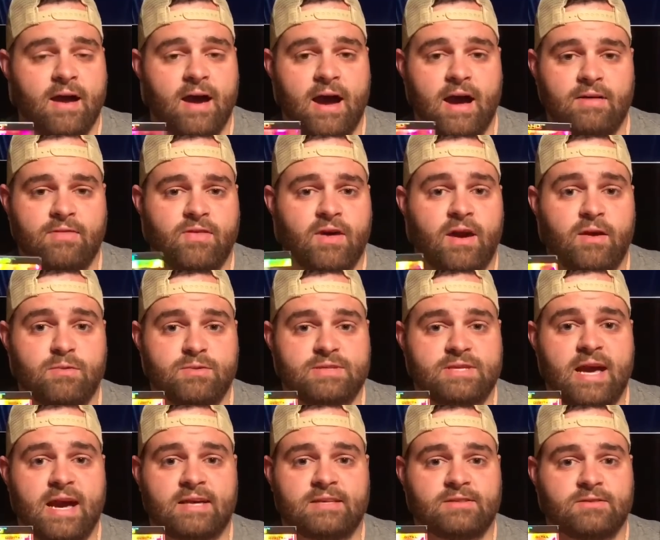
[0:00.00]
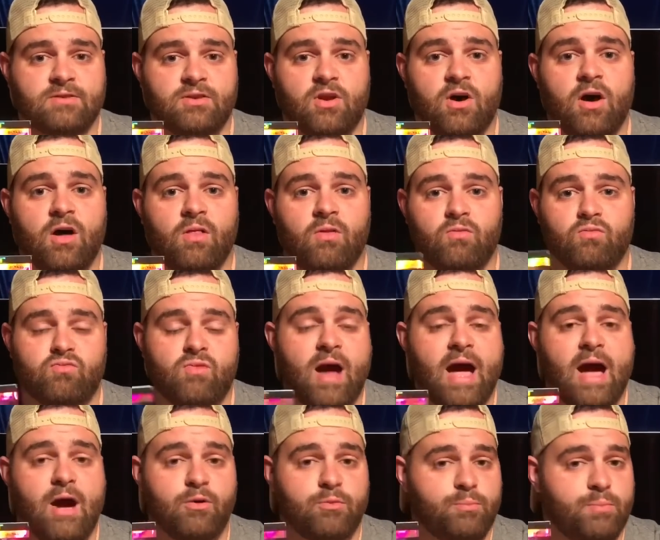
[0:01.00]
I thought it was excellent all
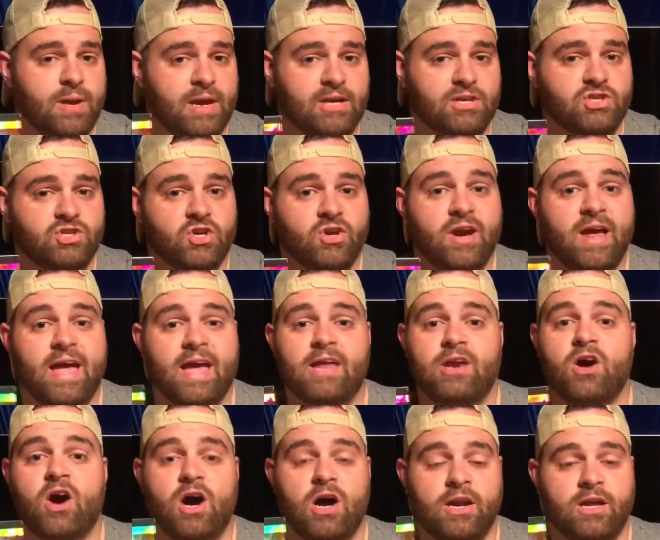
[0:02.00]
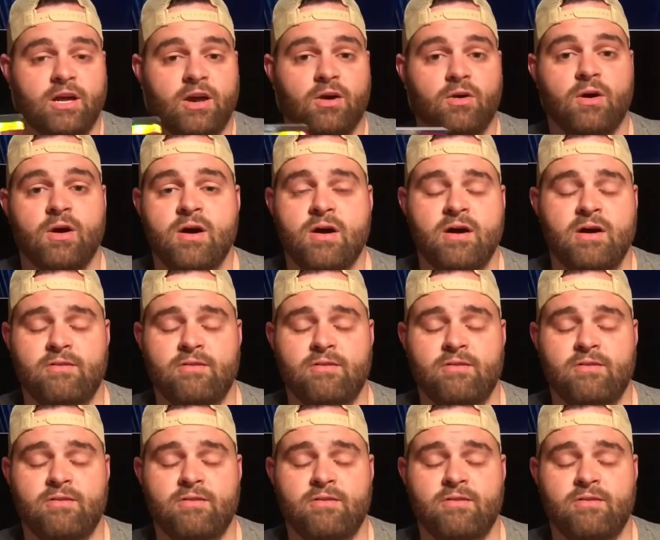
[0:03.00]
around, picture and audio.